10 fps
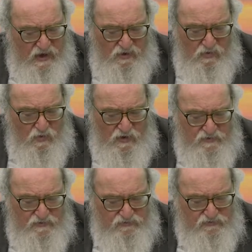I don't
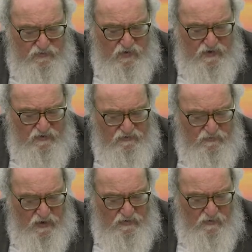want to destroy or
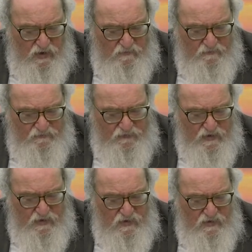swallow up.
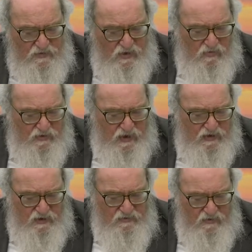Lo
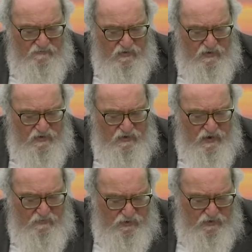keina davor.
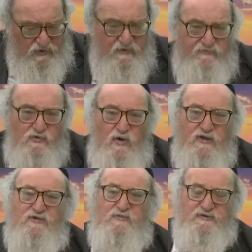I'm looking for
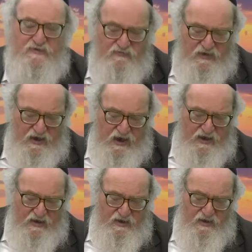one specific
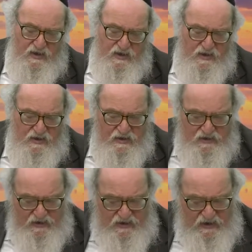guy.
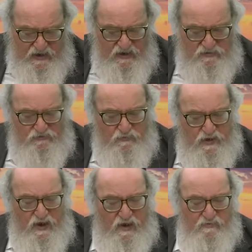Ki ish
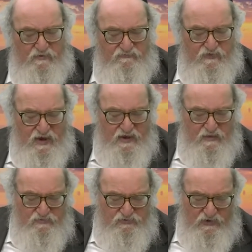mehar
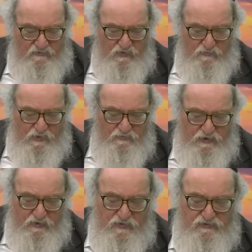Ephraim Sheva ben
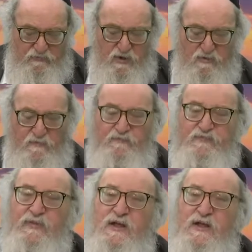Bichri shmo.